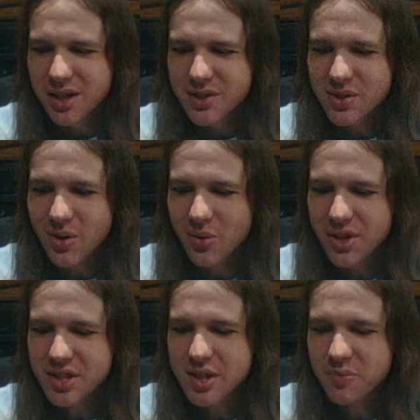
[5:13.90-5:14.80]
So
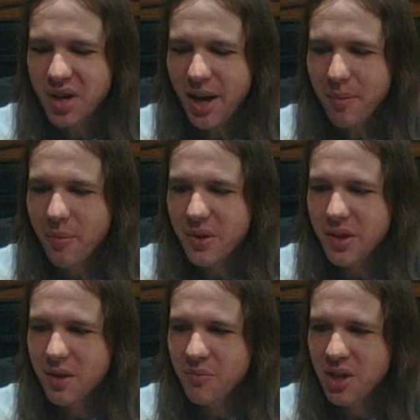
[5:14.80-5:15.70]
this is probably
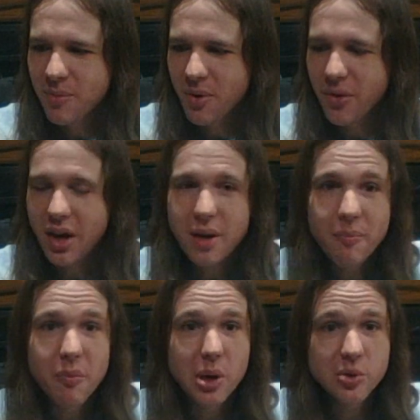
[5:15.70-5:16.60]
the amiibo that
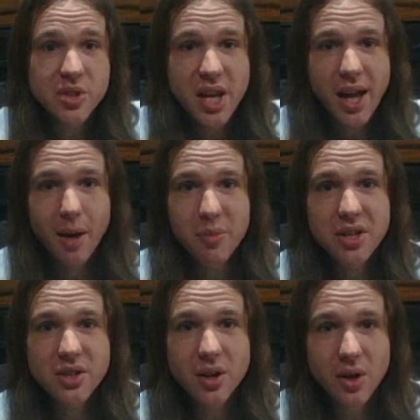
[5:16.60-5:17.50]
I'm most happy
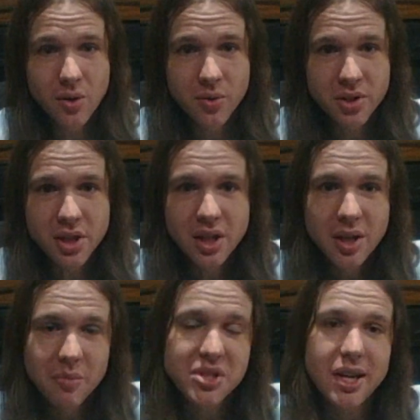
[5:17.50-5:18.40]
to own,
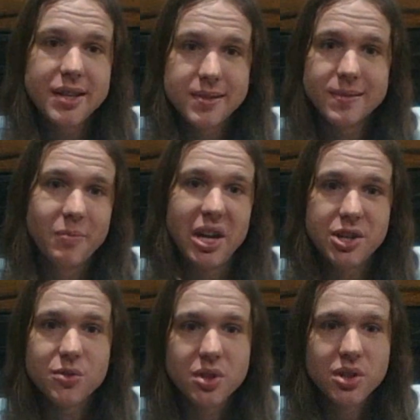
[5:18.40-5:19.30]
besides the
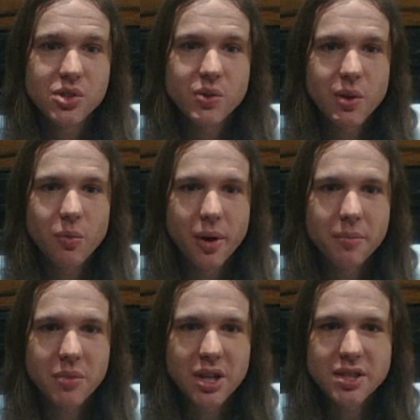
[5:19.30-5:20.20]
Banjo and Kazooie
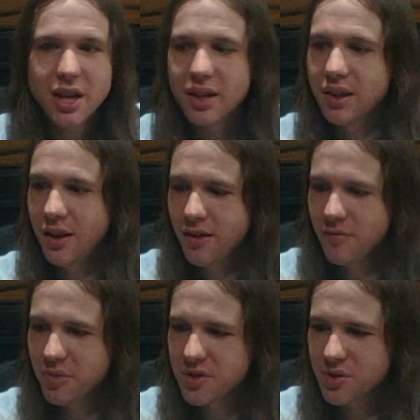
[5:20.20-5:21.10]
one, because I
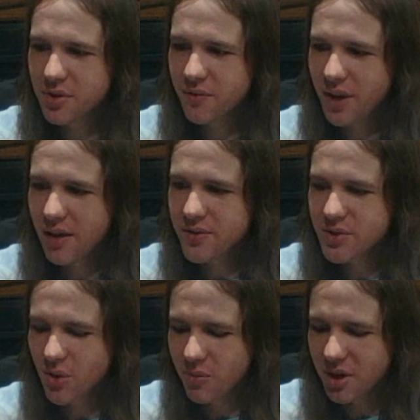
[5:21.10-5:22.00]
love Persona 5
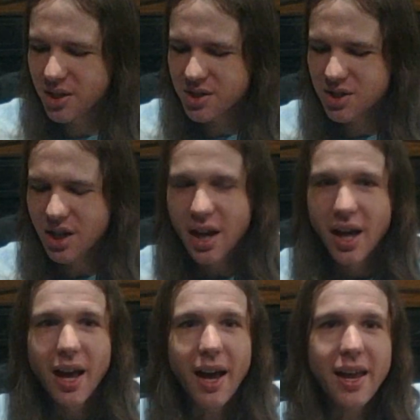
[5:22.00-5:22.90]
so much.
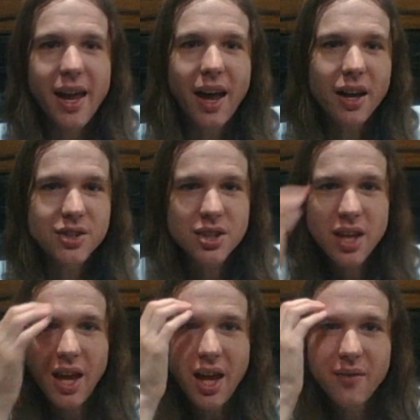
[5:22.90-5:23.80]
I actually
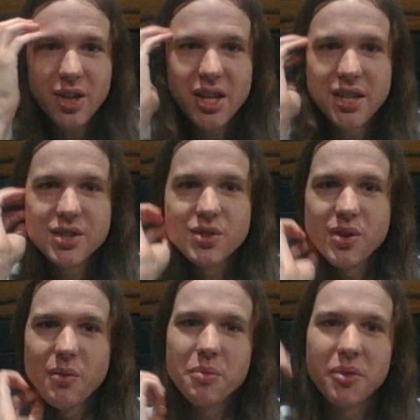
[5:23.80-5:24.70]
have a
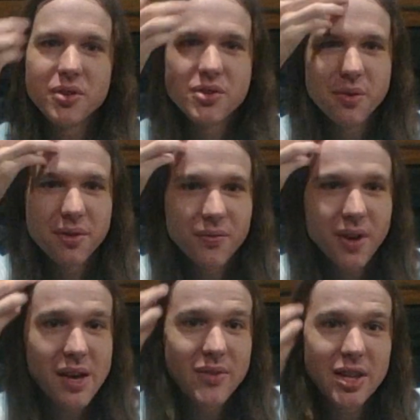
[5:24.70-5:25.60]
history with Persona
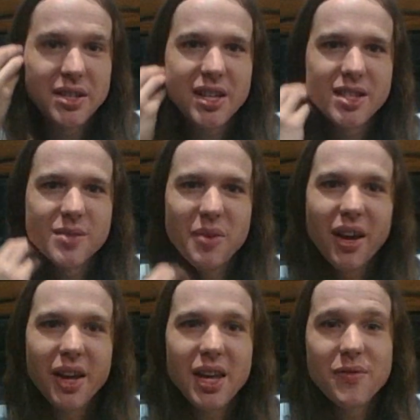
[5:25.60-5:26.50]
5 that dates
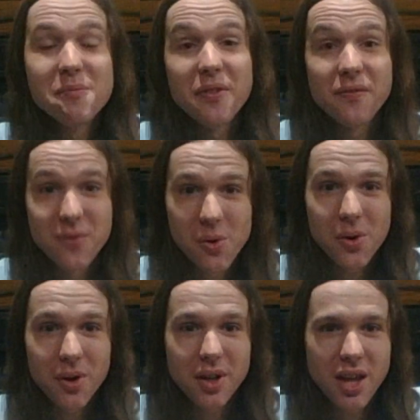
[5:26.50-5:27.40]
back even
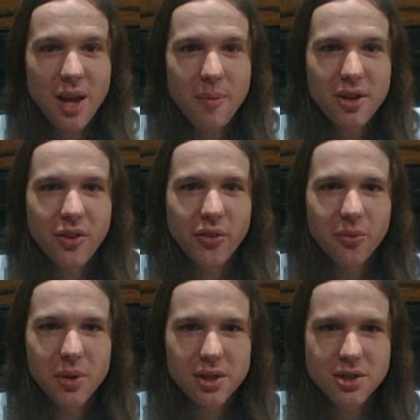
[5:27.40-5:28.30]
before it came on the
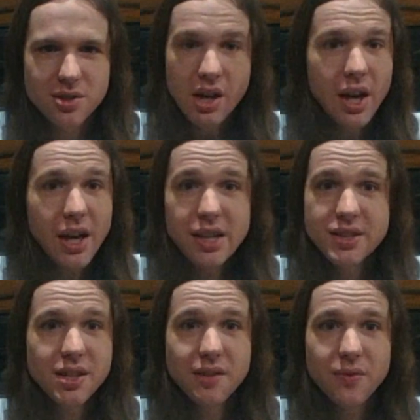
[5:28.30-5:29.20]
Switch. I had
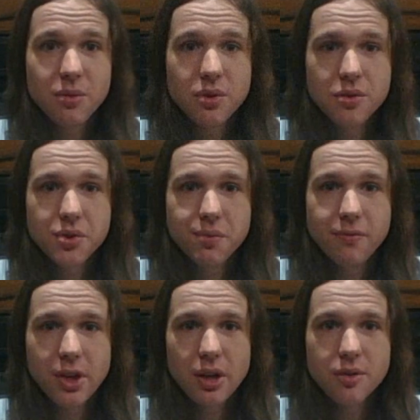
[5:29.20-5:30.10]
seen a few YouTube
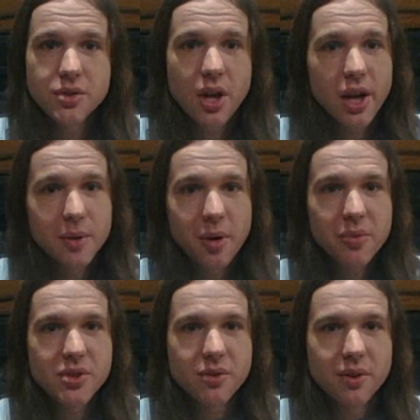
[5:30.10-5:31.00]
videos talking about
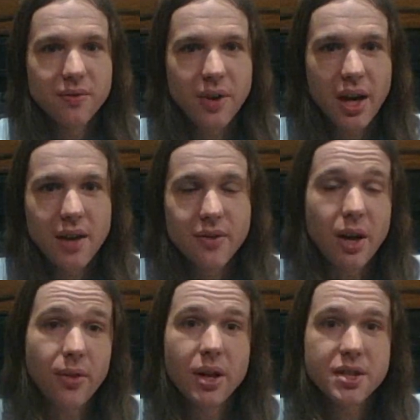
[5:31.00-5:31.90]
Persona 5, and
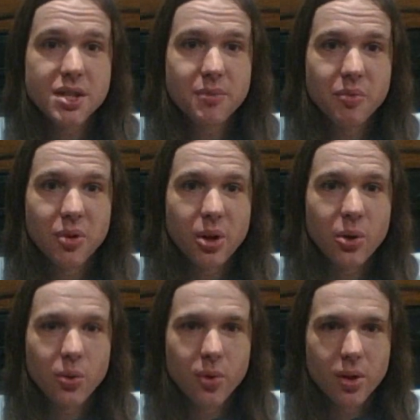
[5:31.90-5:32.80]
I thought it seemed pretty
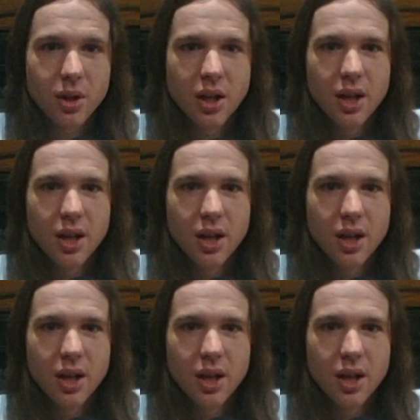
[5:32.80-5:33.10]
cool.